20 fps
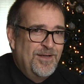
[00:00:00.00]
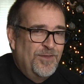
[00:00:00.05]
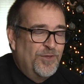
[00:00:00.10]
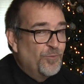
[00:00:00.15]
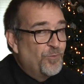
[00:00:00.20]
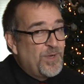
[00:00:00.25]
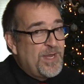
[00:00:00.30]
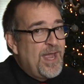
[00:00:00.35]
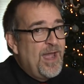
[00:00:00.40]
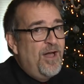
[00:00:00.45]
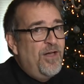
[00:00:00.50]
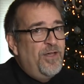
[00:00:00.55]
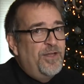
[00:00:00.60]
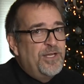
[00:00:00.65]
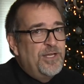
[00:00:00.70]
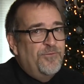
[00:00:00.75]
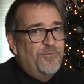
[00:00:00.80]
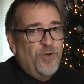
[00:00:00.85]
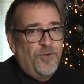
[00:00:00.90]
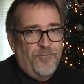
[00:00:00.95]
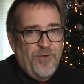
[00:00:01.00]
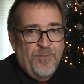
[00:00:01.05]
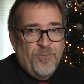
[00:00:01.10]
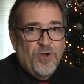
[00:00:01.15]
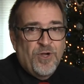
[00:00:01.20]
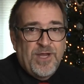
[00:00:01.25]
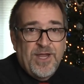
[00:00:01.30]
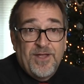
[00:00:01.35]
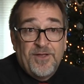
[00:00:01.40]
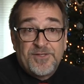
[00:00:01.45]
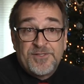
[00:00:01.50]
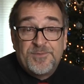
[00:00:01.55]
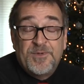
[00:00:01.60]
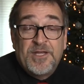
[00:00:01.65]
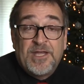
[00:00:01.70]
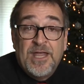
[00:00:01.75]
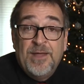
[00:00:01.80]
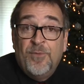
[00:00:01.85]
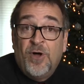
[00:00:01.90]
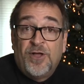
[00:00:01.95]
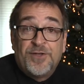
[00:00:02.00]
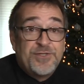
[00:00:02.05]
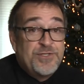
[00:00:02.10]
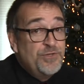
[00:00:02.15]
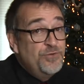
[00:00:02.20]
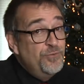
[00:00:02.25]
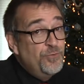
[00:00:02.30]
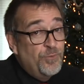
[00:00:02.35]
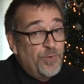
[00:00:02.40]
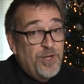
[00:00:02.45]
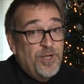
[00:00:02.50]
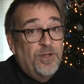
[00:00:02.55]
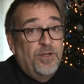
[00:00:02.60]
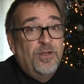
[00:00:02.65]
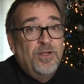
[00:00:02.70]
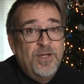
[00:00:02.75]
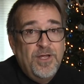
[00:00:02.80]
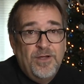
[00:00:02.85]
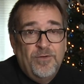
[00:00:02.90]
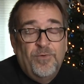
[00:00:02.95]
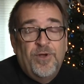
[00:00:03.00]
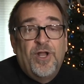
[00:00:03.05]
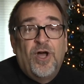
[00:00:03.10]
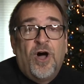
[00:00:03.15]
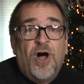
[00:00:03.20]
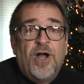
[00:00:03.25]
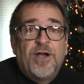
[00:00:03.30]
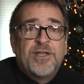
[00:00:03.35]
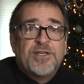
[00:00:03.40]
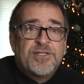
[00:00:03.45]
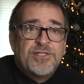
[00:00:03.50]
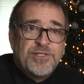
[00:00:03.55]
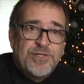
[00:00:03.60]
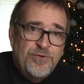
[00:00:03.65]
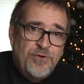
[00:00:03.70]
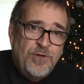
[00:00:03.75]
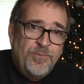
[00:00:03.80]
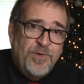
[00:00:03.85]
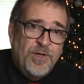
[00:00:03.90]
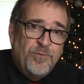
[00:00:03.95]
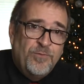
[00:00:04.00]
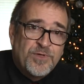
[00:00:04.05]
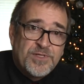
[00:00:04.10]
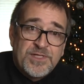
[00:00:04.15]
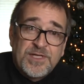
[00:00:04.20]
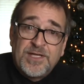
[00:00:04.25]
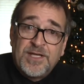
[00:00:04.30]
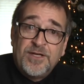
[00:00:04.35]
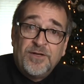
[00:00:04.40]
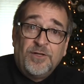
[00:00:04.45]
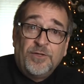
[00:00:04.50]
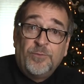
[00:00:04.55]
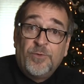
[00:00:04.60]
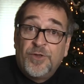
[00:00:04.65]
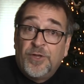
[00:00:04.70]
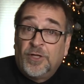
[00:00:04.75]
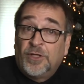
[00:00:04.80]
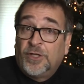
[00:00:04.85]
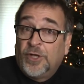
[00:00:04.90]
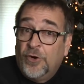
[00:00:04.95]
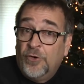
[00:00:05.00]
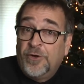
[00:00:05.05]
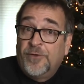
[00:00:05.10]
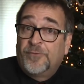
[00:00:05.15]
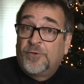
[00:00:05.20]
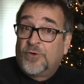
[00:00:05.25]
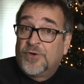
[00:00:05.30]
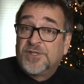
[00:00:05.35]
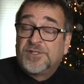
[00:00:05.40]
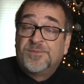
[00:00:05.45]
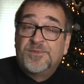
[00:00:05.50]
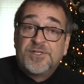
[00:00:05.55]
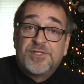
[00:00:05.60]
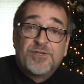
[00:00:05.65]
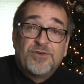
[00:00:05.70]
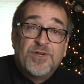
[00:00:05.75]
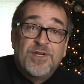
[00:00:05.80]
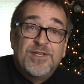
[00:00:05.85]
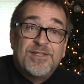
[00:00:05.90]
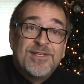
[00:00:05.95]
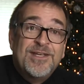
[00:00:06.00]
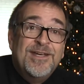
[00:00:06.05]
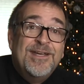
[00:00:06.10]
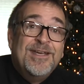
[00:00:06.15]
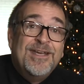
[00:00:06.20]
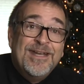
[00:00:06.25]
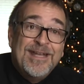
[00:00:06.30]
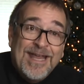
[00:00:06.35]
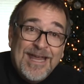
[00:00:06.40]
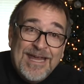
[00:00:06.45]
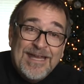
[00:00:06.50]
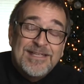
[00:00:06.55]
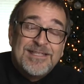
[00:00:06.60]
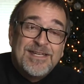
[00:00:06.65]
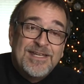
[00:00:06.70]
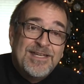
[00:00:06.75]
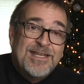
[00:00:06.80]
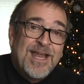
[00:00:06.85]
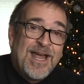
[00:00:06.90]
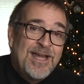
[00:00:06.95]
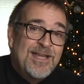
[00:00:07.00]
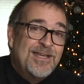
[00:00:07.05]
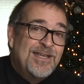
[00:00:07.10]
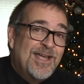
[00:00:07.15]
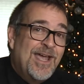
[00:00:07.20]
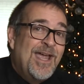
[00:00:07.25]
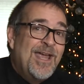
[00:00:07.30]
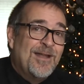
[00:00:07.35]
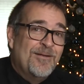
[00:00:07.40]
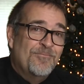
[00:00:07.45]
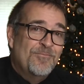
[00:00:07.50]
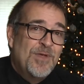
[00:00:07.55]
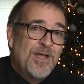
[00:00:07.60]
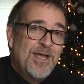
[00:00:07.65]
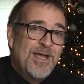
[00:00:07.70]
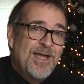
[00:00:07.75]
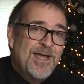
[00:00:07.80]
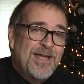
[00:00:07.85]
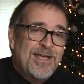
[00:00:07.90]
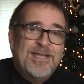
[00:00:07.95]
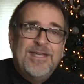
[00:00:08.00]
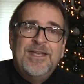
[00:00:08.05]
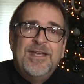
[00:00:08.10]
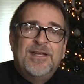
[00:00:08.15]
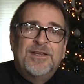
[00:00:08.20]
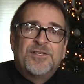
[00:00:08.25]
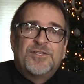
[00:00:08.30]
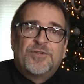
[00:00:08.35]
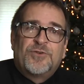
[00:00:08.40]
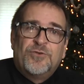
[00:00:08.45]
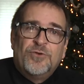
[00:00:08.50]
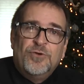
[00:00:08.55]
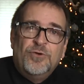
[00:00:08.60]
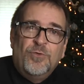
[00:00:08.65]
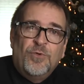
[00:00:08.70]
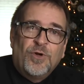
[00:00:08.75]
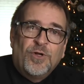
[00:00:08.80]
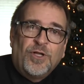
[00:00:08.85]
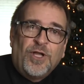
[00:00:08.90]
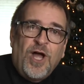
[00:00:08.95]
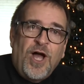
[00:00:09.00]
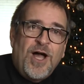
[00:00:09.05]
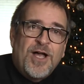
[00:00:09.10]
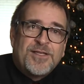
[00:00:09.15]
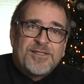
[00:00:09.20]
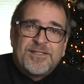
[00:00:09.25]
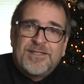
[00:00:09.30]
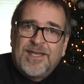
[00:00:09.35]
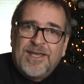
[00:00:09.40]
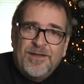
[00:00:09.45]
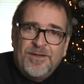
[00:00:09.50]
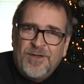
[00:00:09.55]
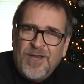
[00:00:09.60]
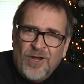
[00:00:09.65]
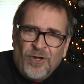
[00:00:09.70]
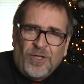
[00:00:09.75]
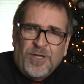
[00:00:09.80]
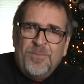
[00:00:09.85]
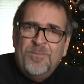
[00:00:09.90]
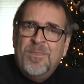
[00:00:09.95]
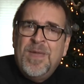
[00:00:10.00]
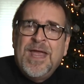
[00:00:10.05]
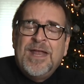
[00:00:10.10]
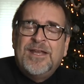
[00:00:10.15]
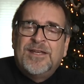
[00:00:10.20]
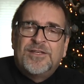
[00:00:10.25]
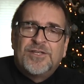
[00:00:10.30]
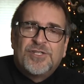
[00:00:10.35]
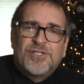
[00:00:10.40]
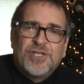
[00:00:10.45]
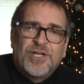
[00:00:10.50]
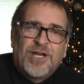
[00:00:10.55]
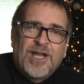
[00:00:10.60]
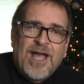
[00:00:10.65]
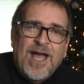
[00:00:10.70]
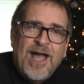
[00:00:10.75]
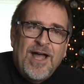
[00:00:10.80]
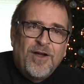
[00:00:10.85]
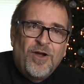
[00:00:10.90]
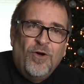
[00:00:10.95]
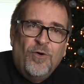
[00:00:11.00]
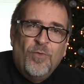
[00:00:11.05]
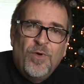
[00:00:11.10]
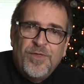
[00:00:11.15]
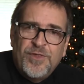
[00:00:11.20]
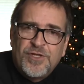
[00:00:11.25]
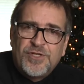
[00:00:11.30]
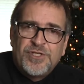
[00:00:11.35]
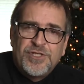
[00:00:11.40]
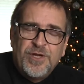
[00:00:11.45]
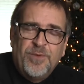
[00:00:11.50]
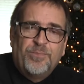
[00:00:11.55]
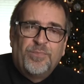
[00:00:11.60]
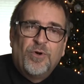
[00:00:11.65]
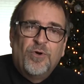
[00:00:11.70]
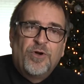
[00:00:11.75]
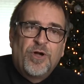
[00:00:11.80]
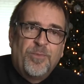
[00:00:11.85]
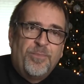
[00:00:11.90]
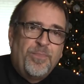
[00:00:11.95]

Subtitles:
The reality of November gales became all too real when August Schunemann was killed with a load of Christmas trees in 1898. He and his crew were lost. They had nearly made it to Chicago when the ship broke